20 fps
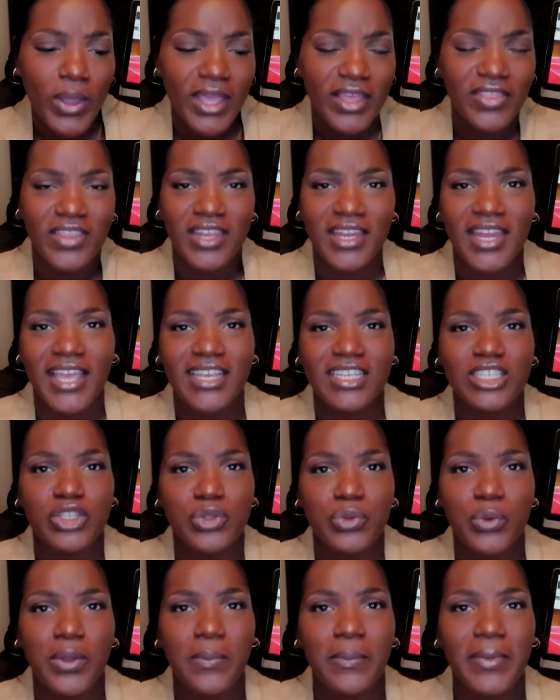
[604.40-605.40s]
in the next
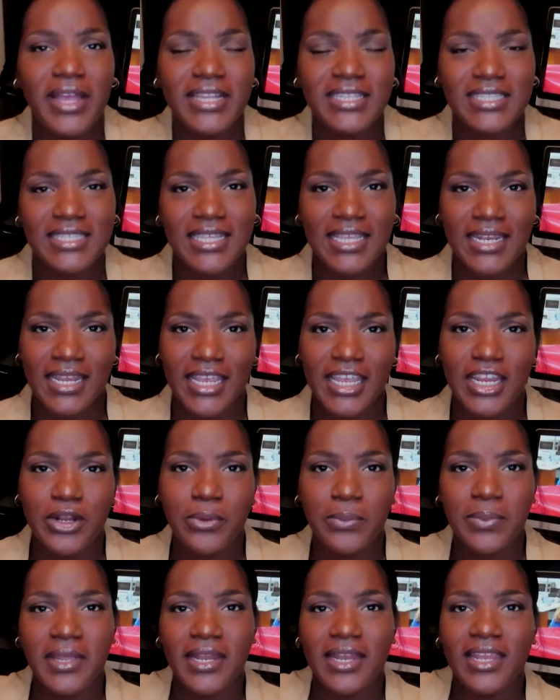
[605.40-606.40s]
3 months, the lien will
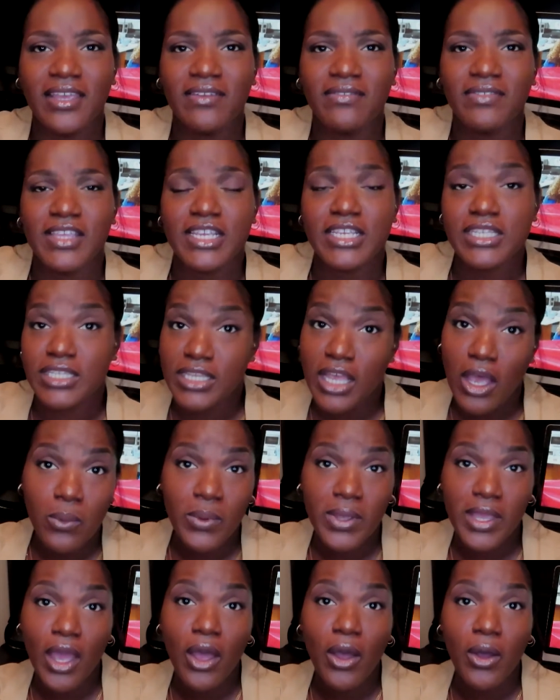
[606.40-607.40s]
be lifted. So
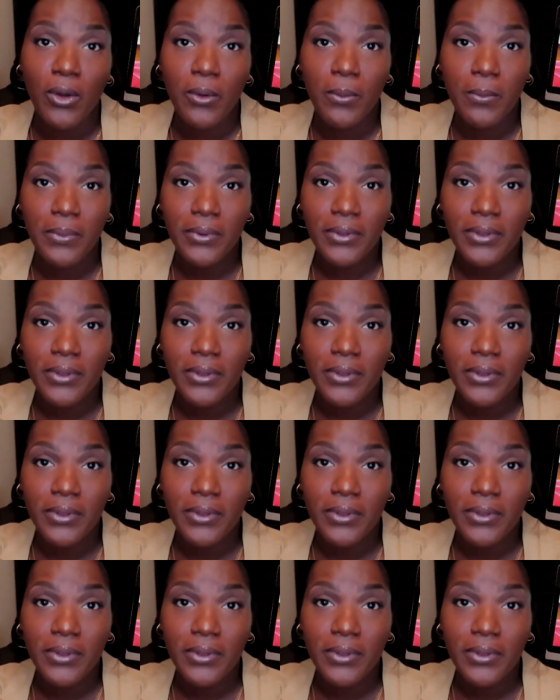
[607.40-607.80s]
we hope.